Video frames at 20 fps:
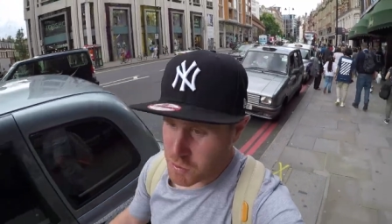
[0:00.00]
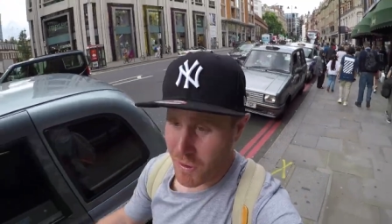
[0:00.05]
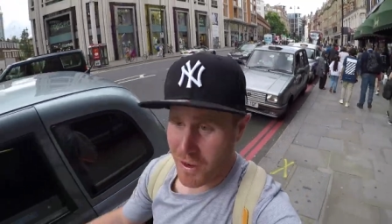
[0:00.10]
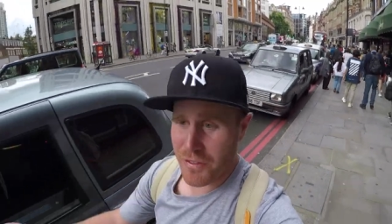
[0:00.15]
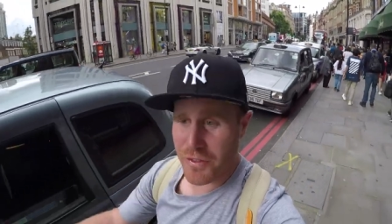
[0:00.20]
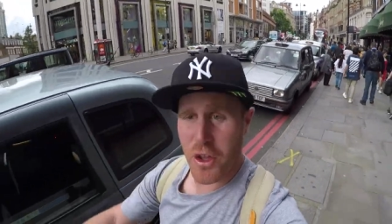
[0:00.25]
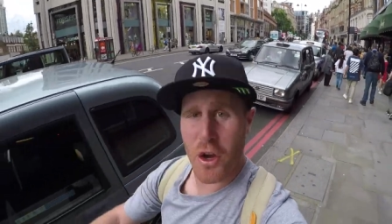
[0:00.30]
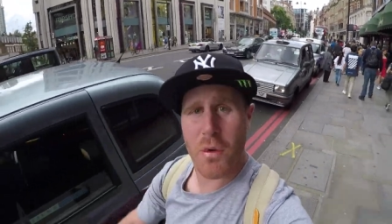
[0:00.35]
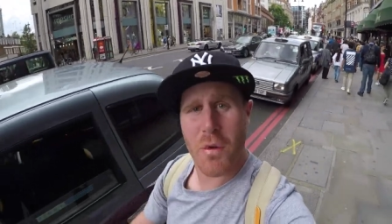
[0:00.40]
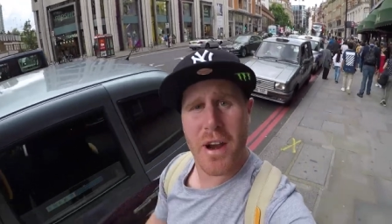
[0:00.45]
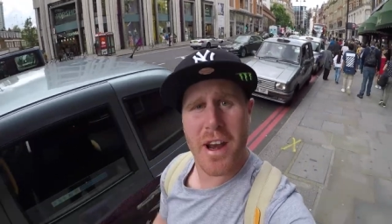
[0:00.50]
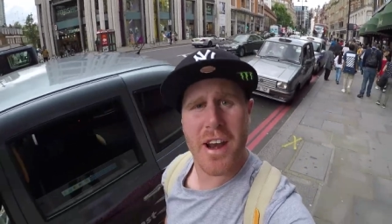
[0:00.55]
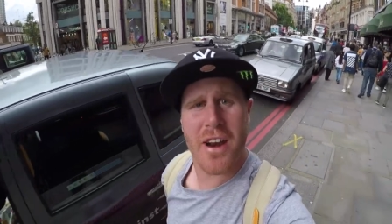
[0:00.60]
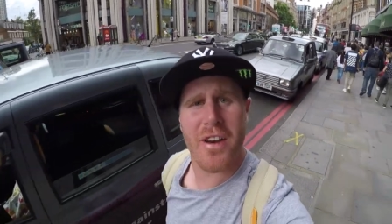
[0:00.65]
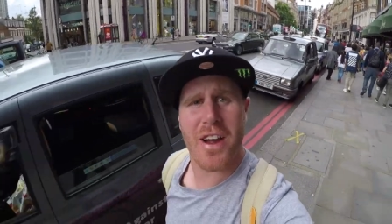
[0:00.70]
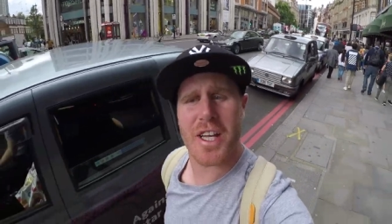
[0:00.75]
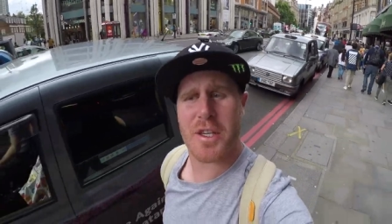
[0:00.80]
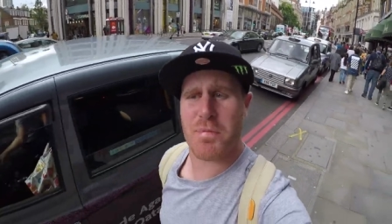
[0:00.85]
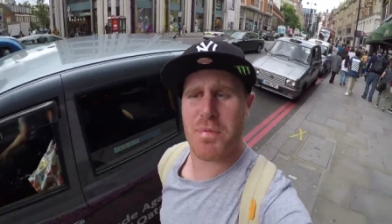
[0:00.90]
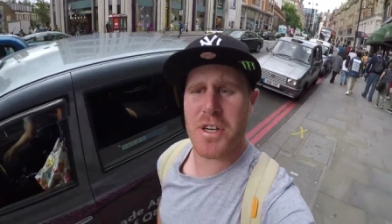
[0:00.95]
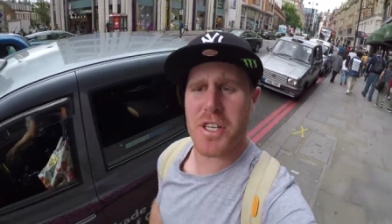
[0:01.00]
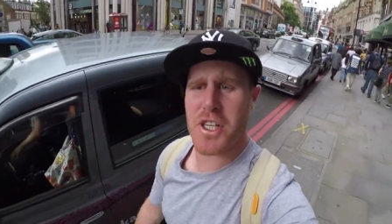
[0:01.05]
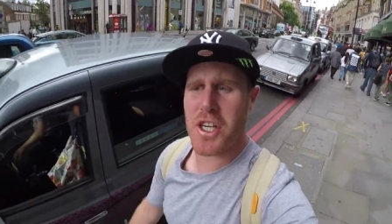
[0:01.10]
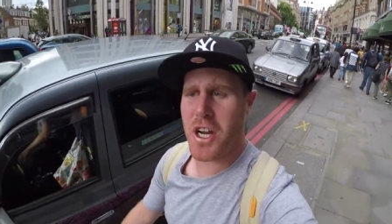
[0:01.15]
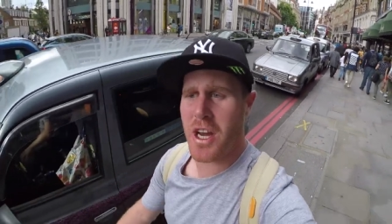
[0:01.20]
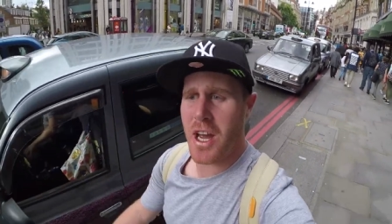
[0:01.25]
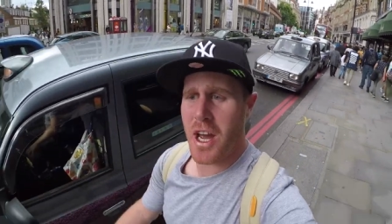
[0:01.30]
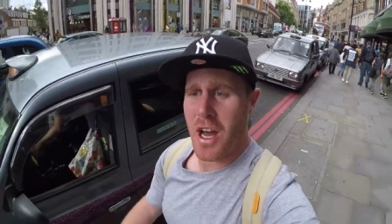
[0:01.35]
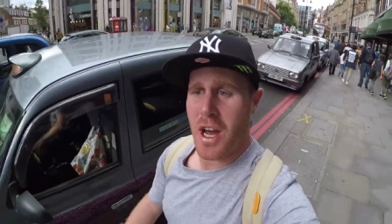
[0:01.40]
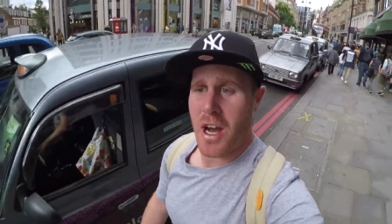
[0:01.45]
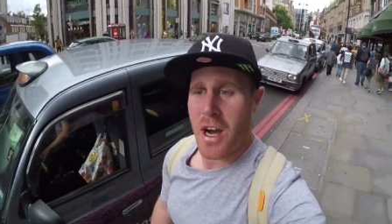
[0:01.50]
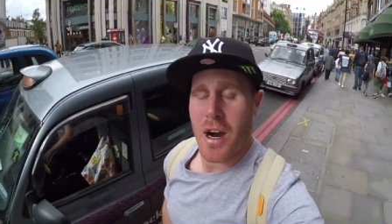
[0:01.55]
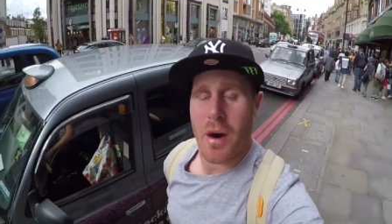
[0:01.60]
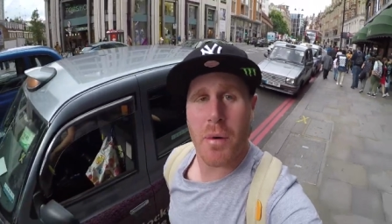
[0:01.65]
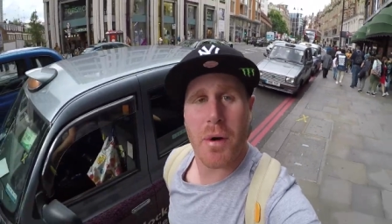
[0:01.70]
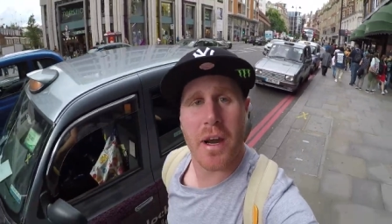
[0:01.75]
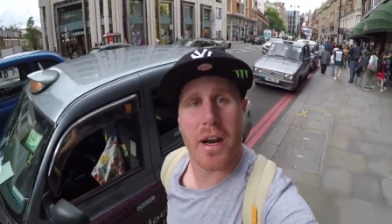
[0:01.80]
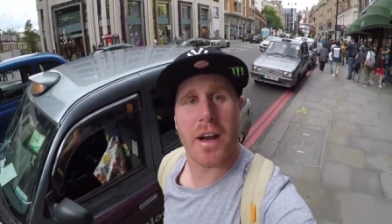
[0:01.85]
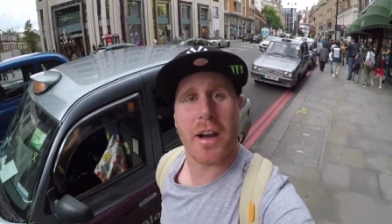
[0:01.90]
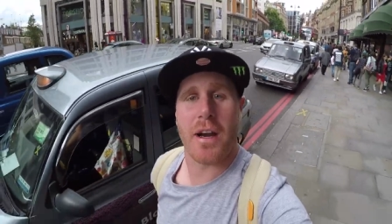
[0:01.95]
one do in Knightsbridge?
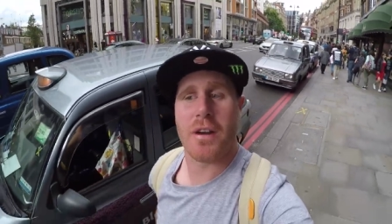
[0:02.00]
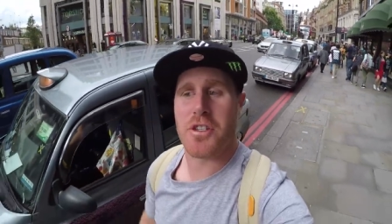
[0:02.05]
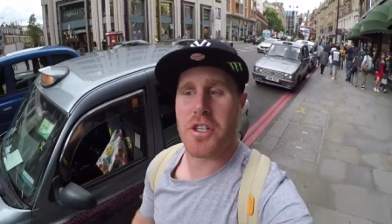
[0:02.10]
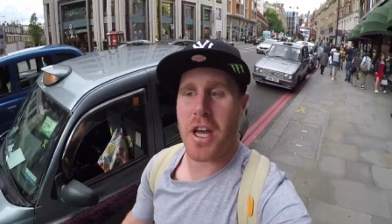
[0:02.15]
We're going to go